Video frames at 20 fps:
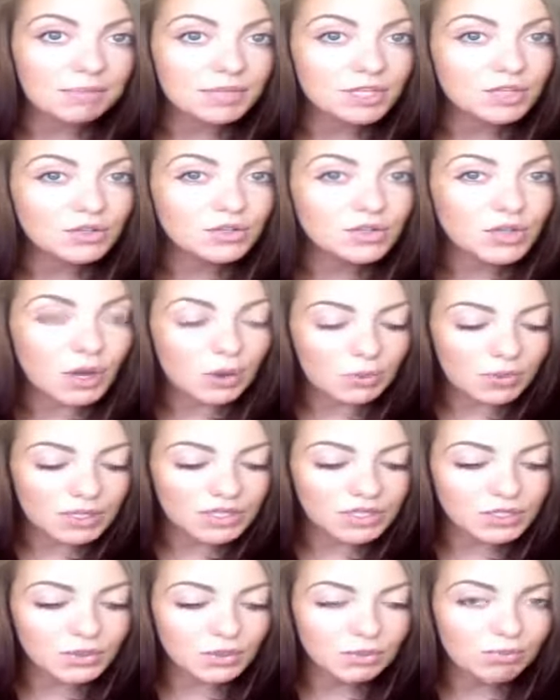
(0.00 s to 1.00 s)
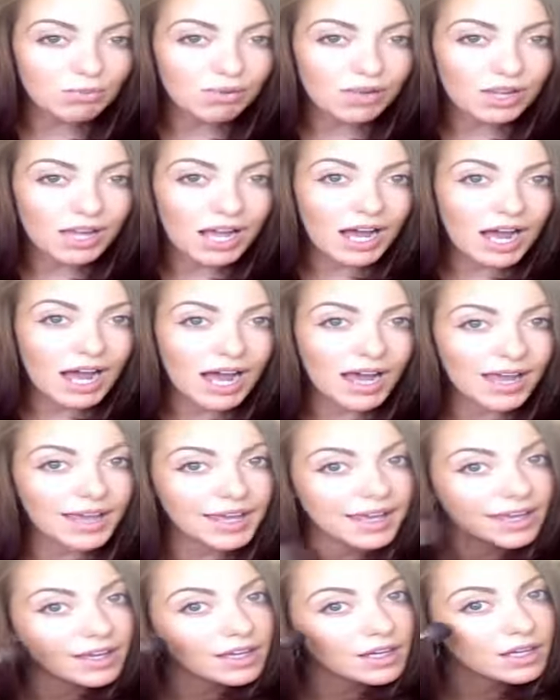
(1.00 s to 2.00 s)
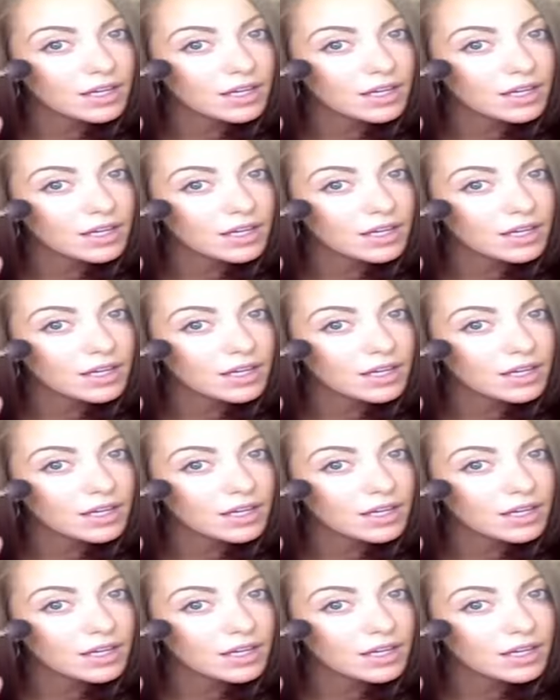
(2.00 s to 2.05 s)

you don't want to apply